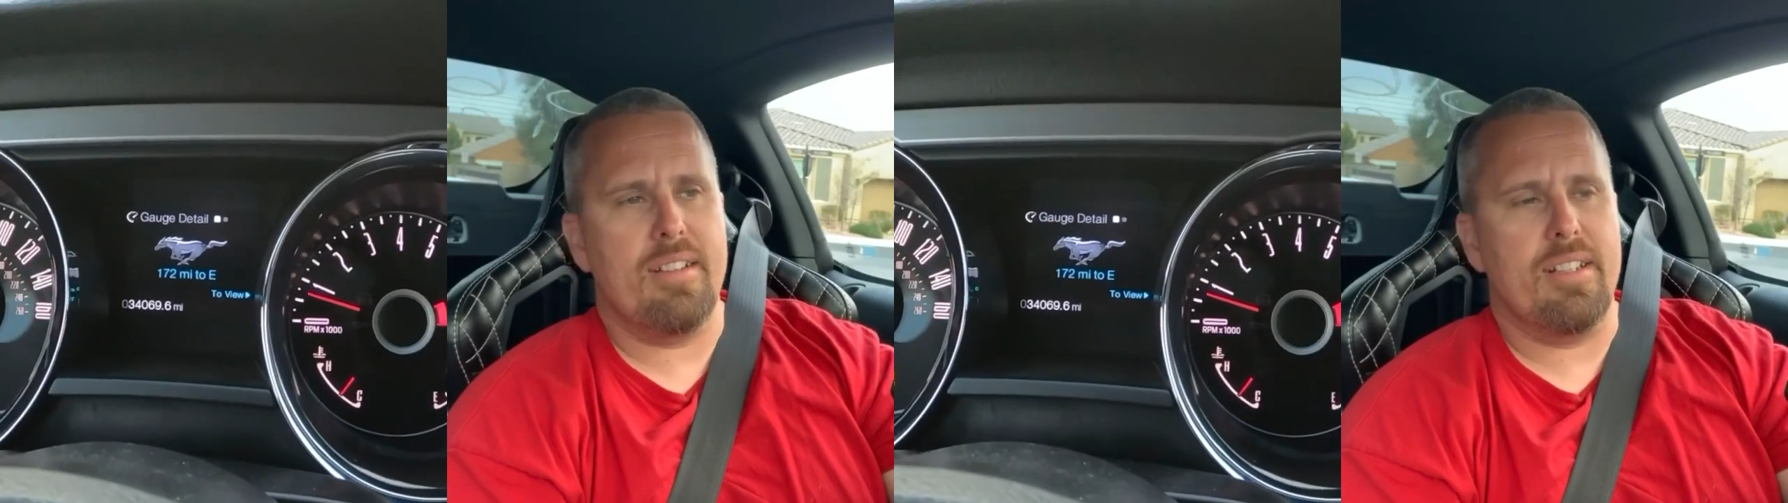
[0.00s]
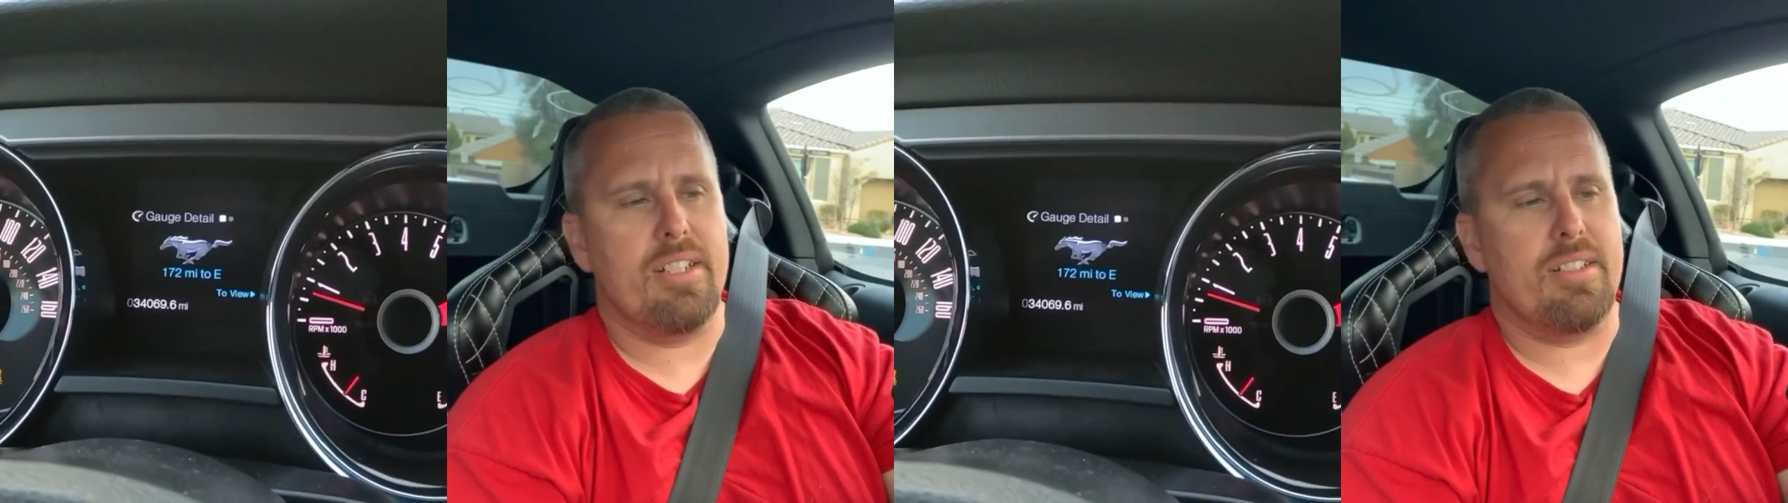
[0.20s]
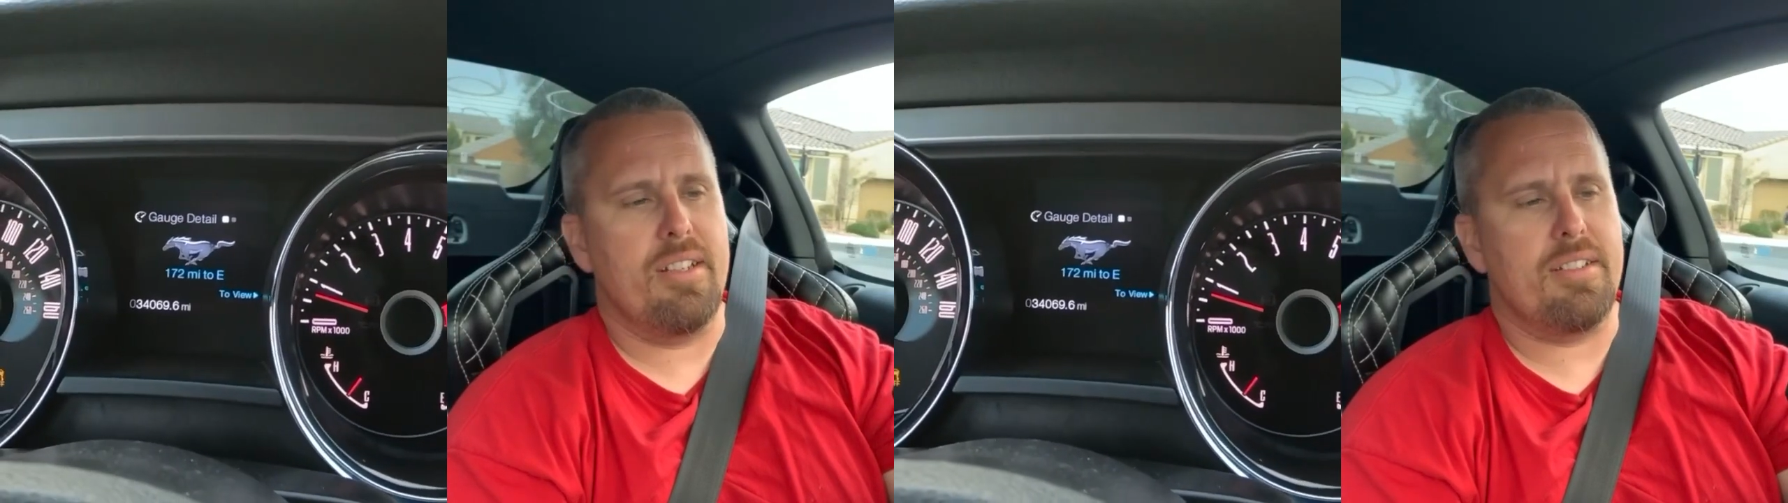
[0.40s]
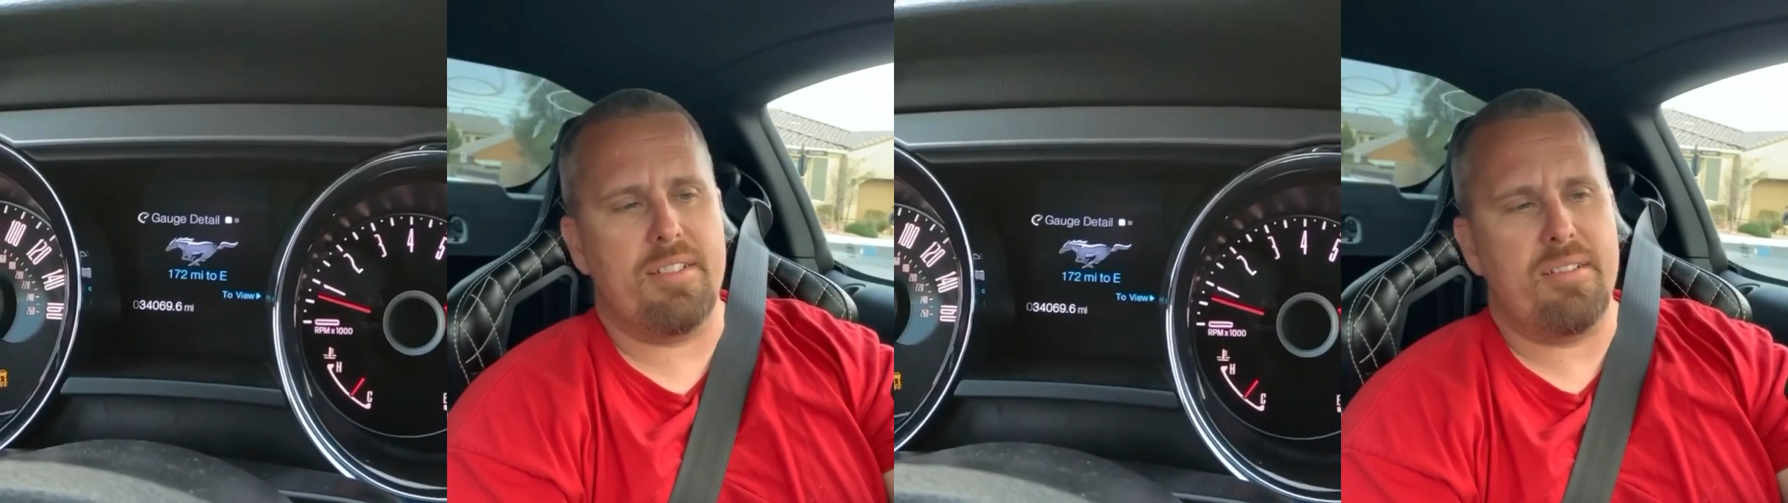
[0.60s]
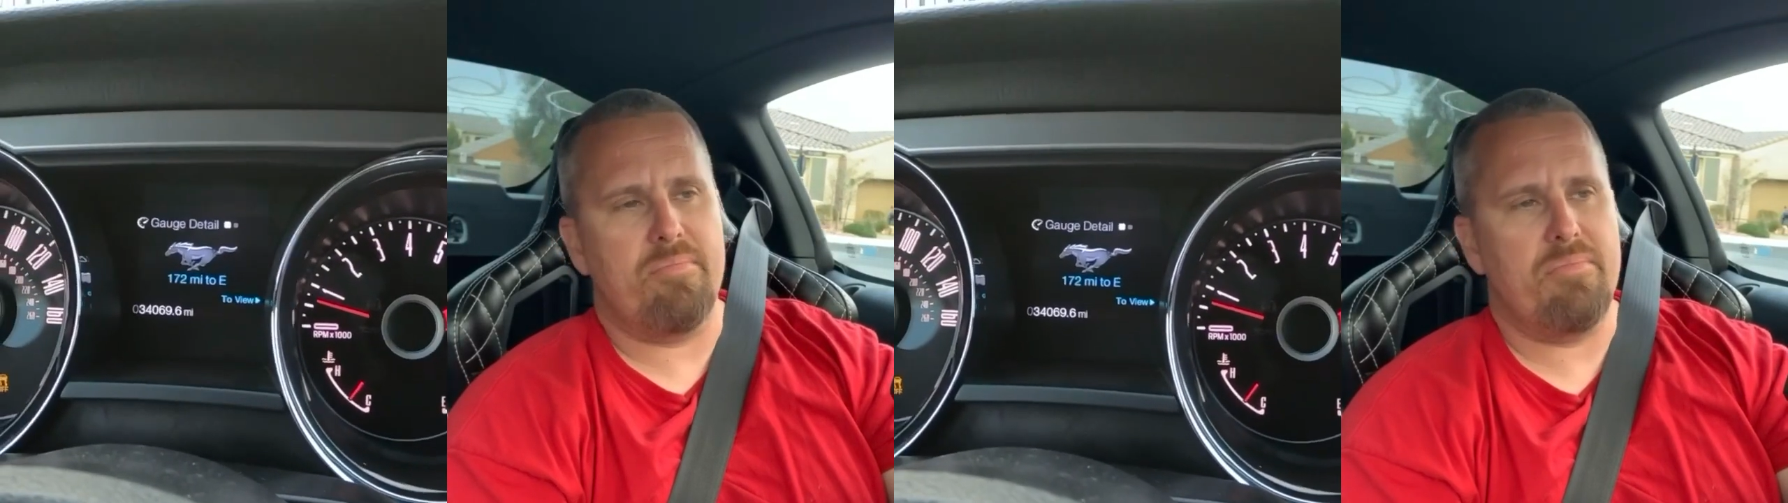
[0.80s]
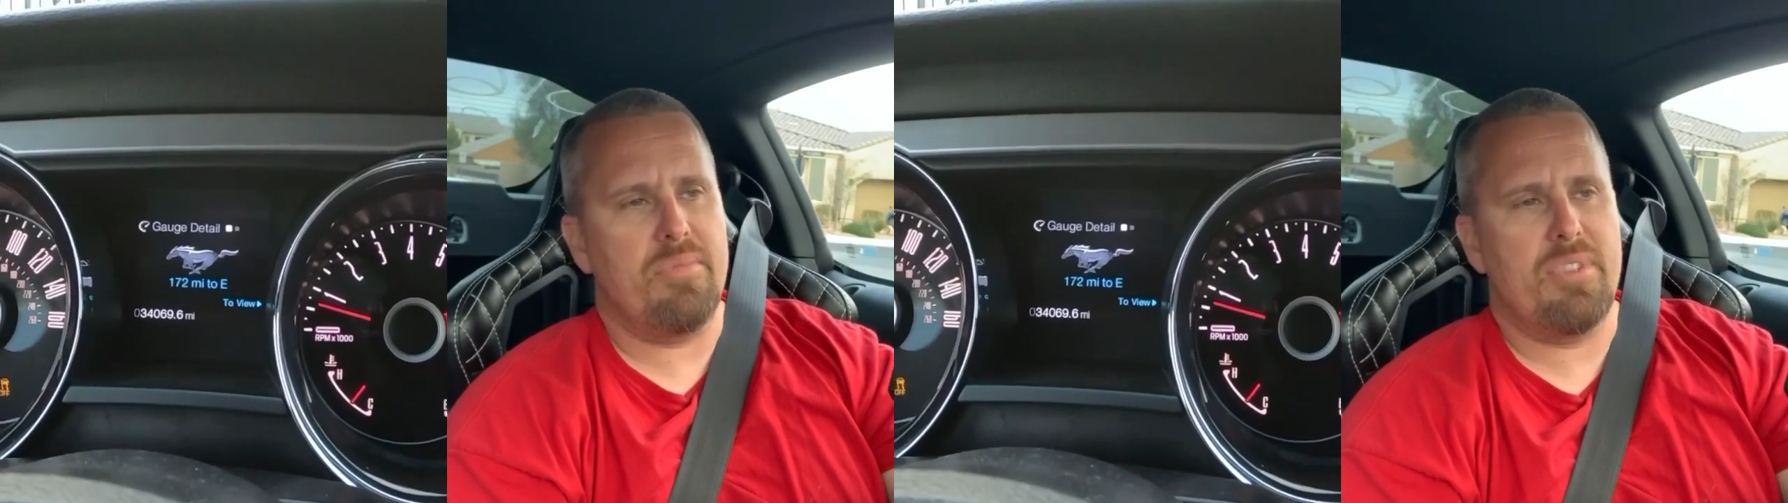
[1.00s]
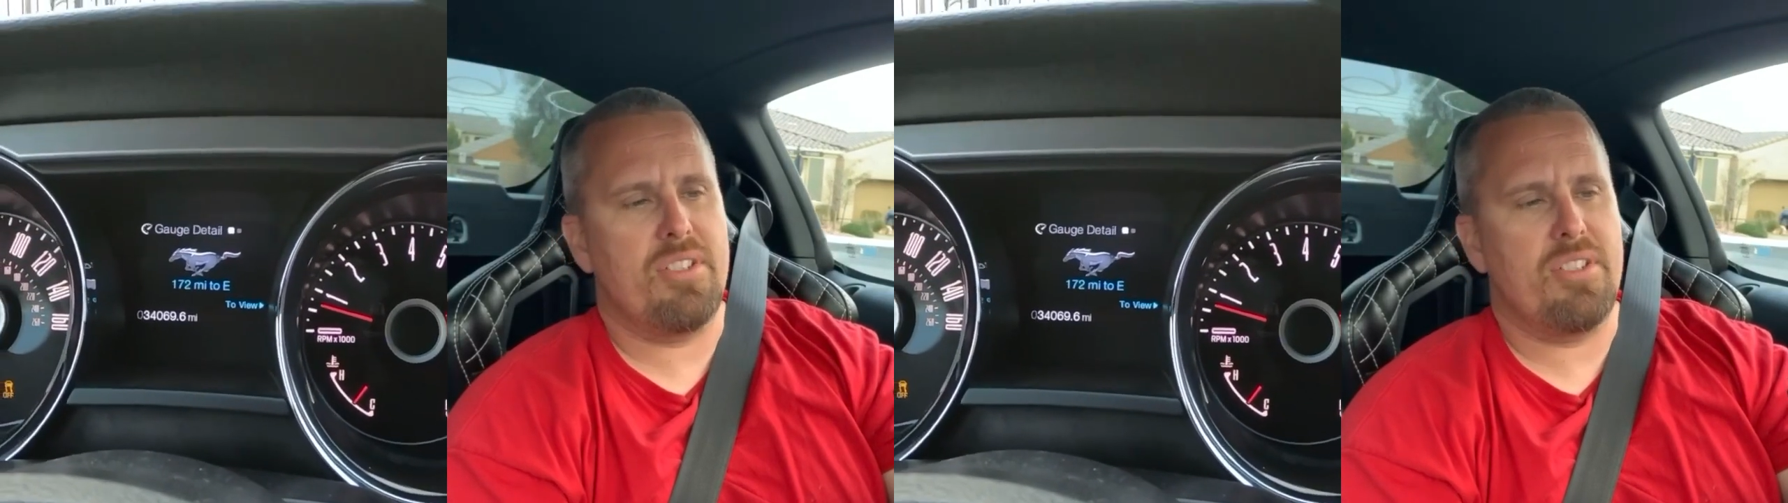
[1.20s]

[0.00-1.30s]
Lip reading: The